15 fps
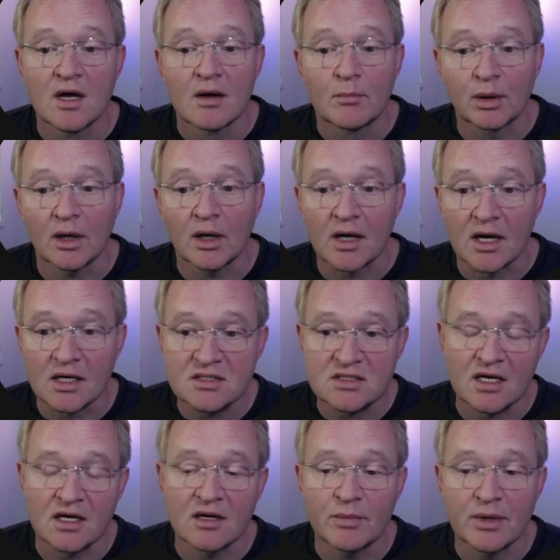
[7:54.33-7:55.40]
plus
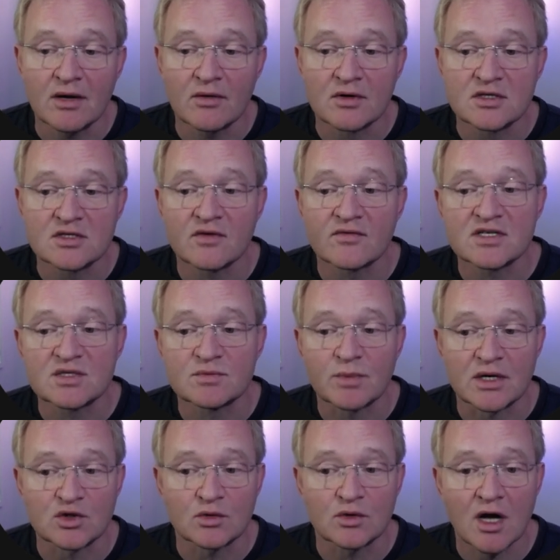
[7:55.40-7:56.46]
an appearance of a
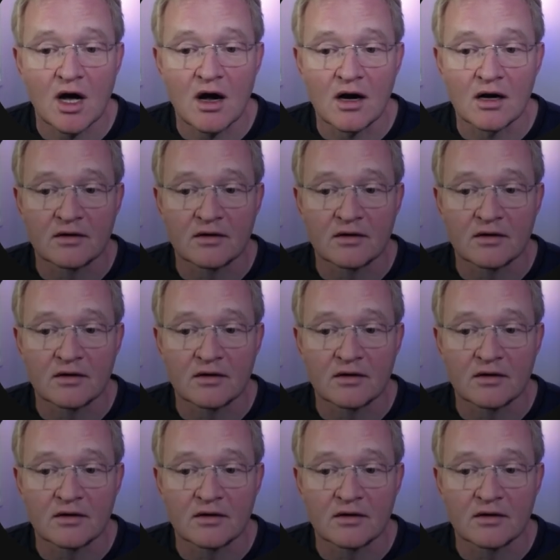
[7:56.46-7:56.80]
special card.